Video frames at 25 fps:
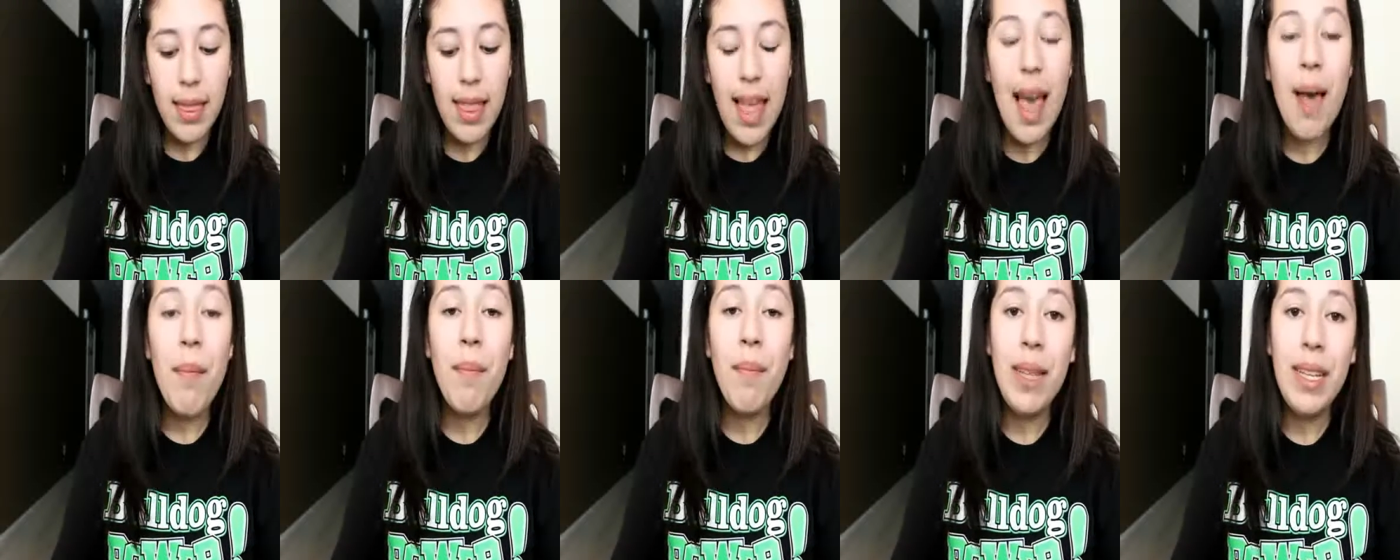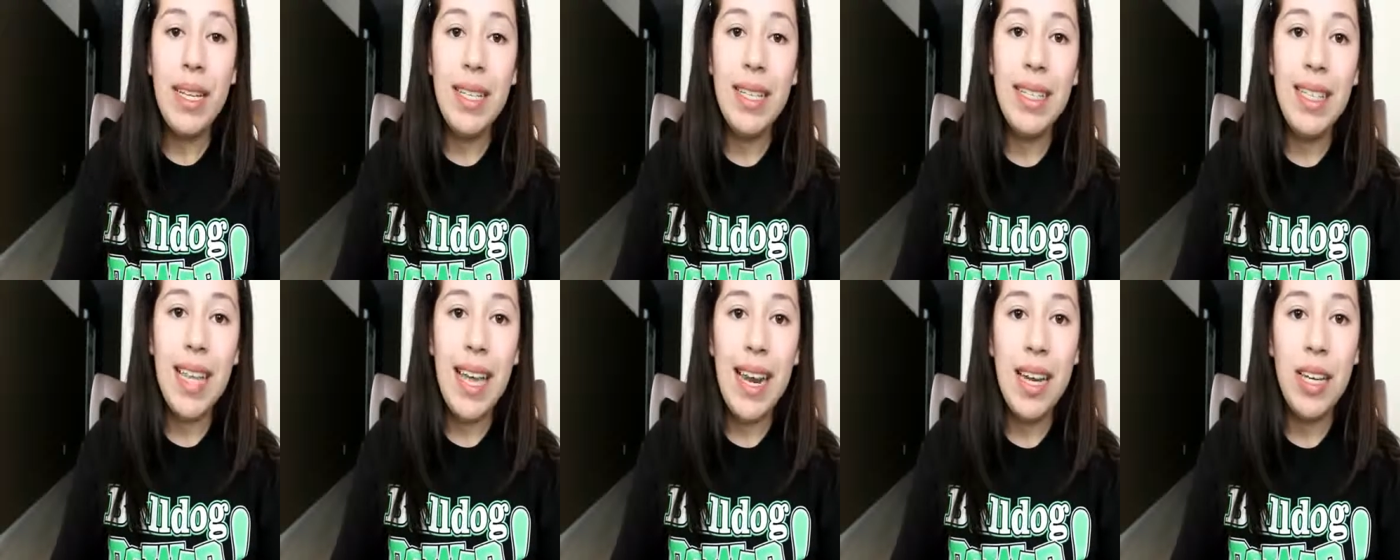That
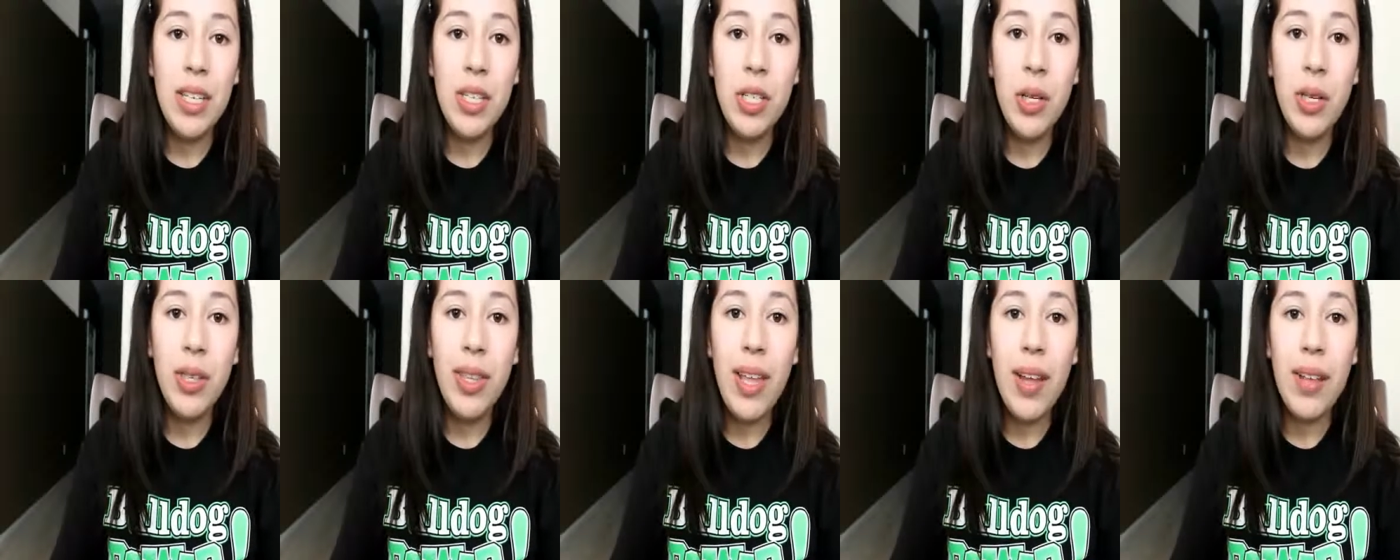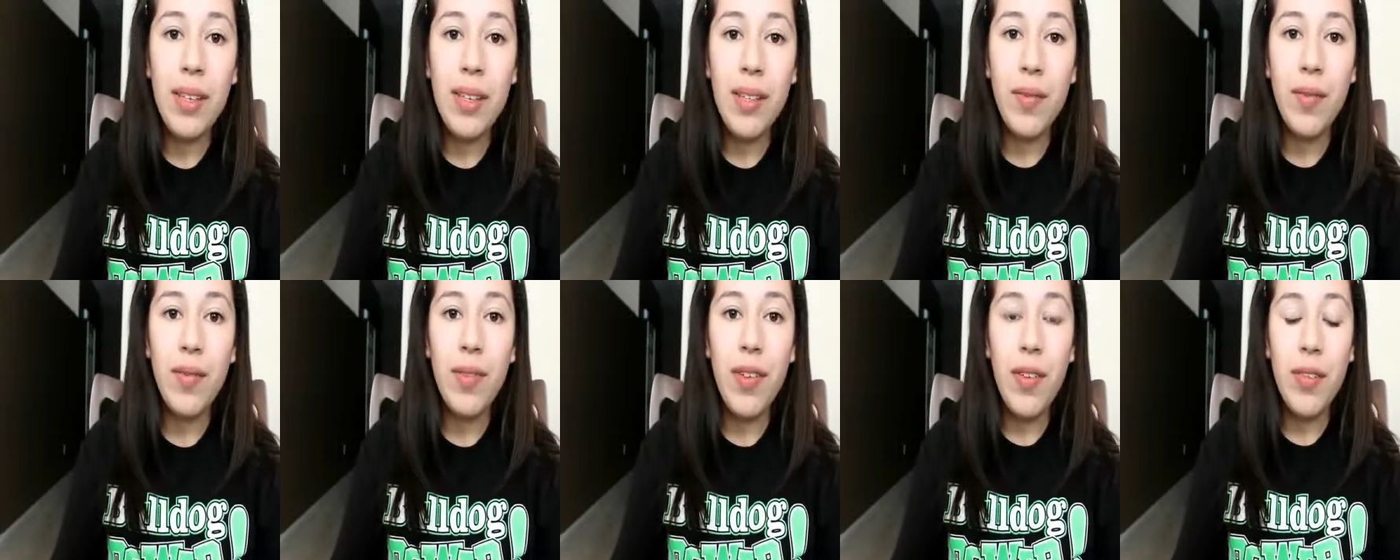means that in
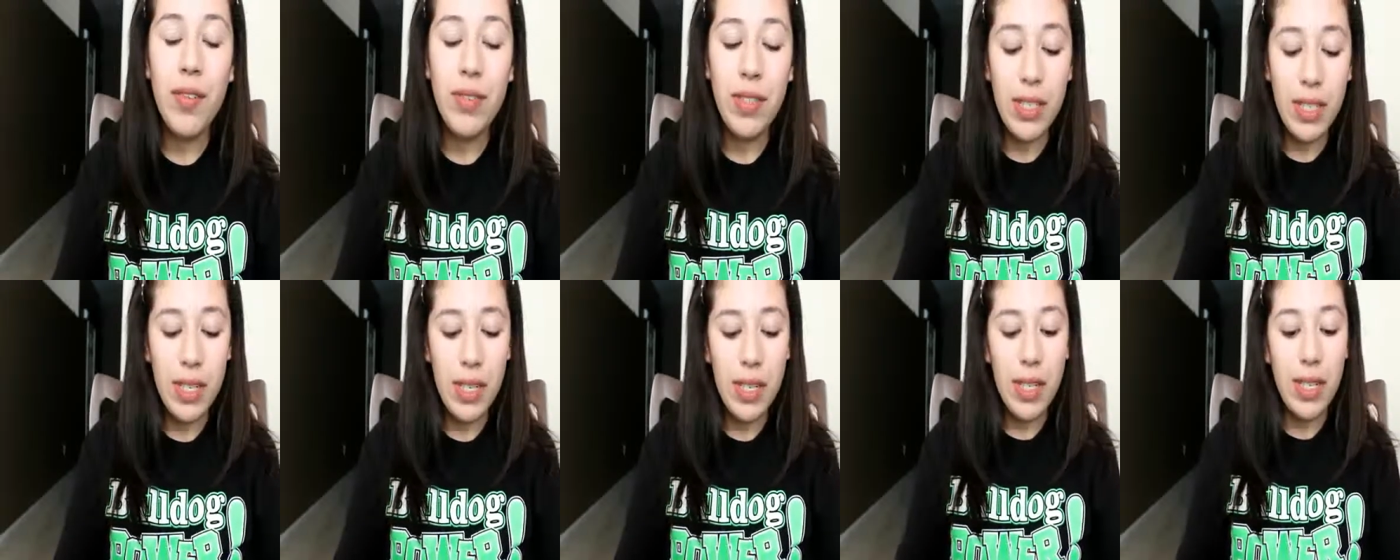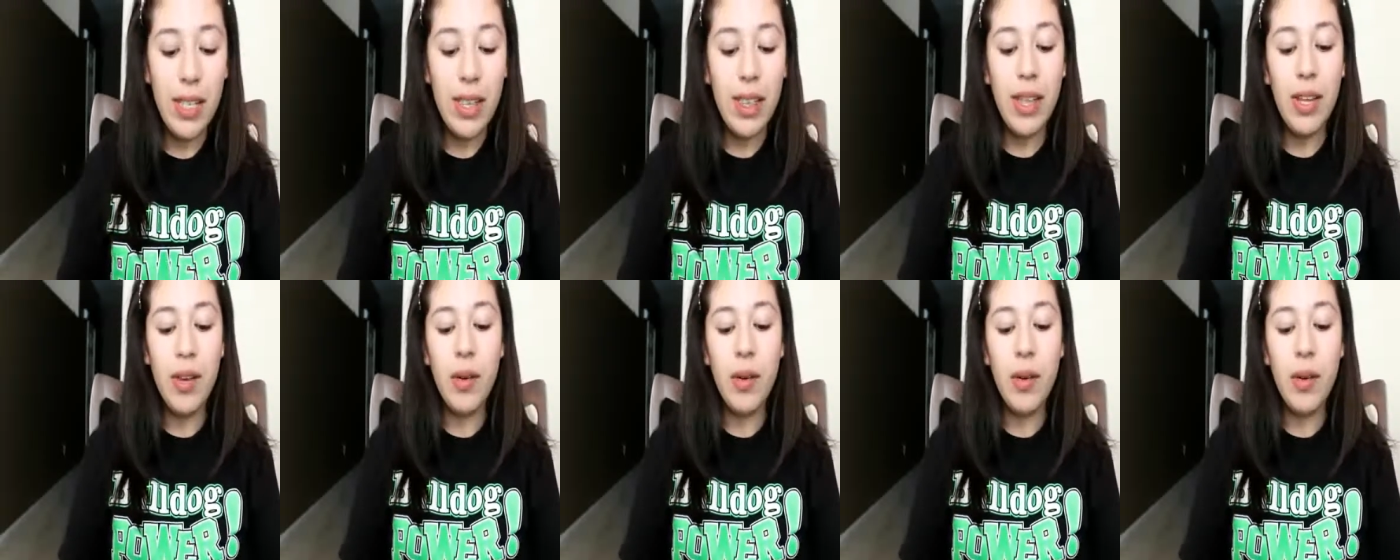2050,